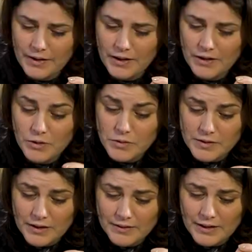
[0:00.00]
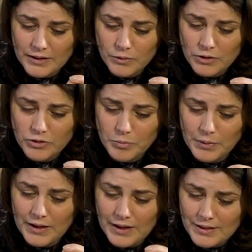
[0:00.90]
Uh, you said that in order to
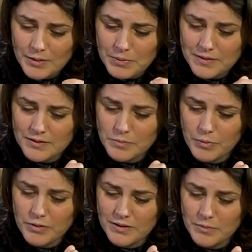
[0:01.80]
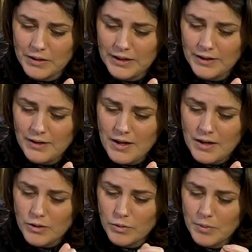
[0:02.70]
be in the business boards and meeting,
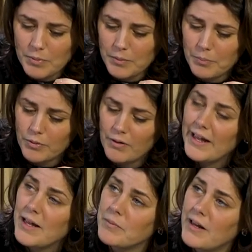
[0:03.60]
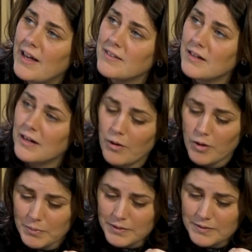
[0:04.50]
you can be proclaimed as an
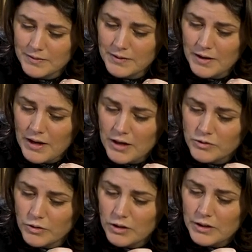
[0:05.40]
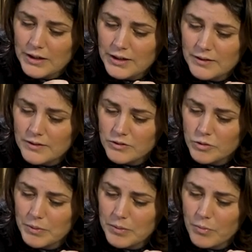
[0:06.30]
alarmist. So you need
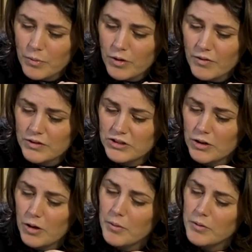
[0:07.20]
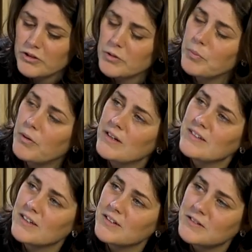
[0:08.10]
to be more of a geo
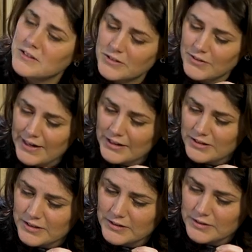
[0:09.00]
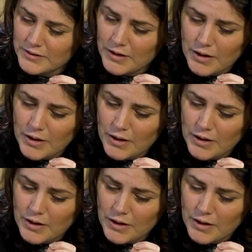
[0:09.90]
geopolitical strategist.